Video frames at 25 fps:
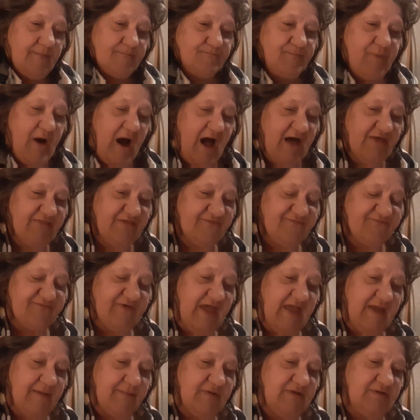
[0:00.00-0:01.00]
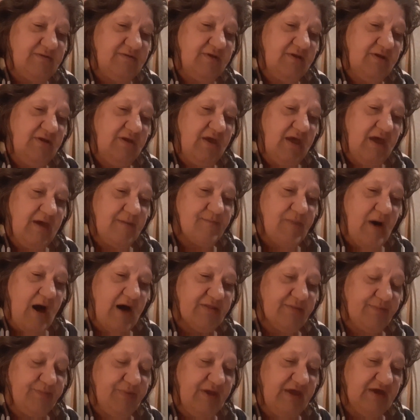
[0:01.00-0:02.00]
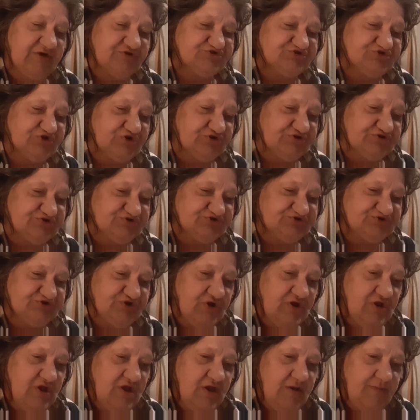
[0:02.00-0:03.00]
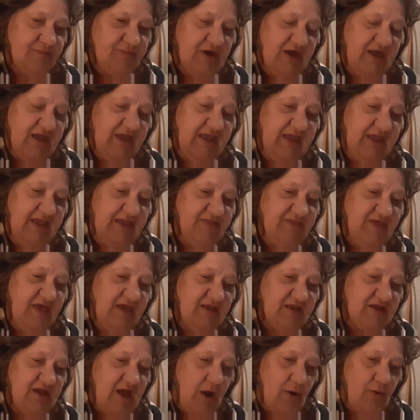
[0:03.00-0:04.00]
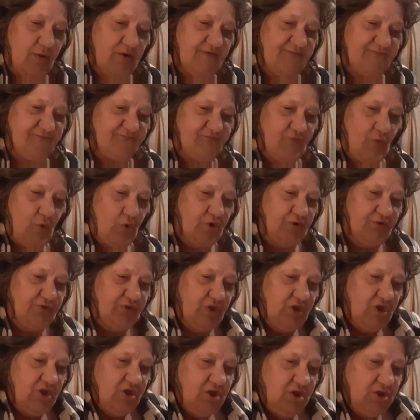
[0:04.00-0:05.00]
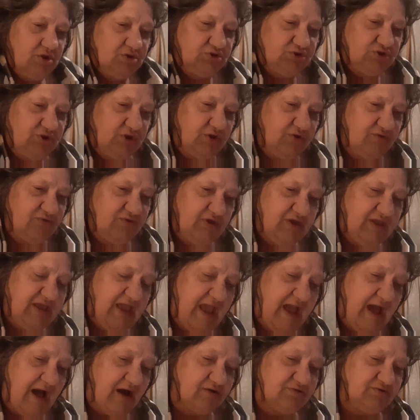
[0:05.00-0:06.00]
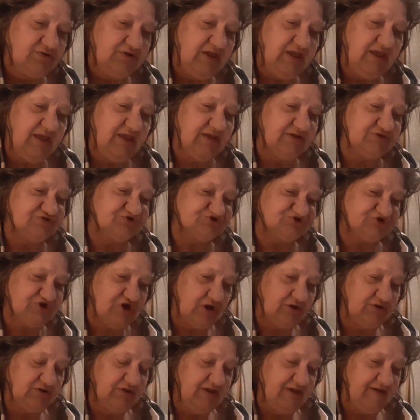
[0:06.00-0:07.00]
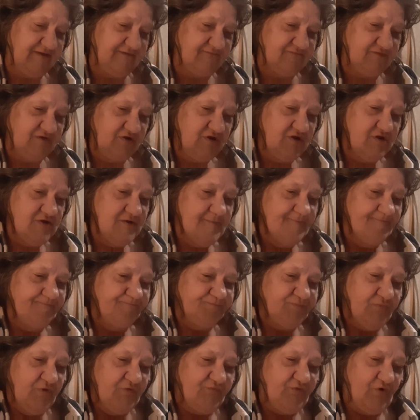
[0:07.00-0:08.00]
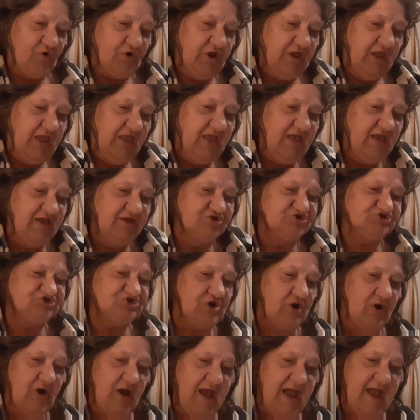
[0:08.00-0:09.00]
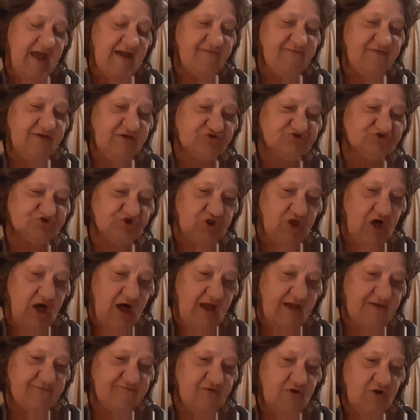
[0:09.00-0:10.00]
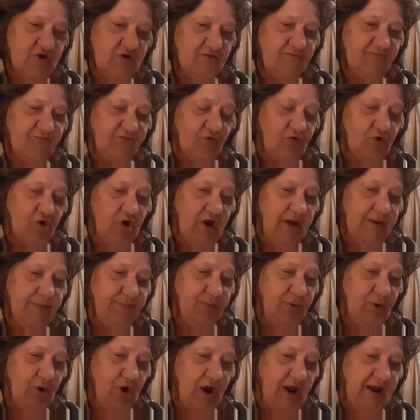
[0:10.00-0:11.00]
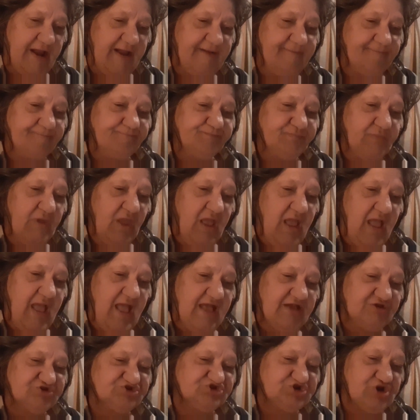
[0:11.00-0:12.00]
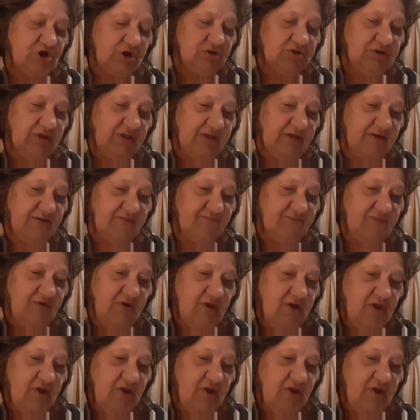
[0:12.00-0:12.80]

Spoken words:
by the famine, and by the pestilence. But he that goeth forth to the Chaldeans shall live. For he shall have his life for a prey, and shall live.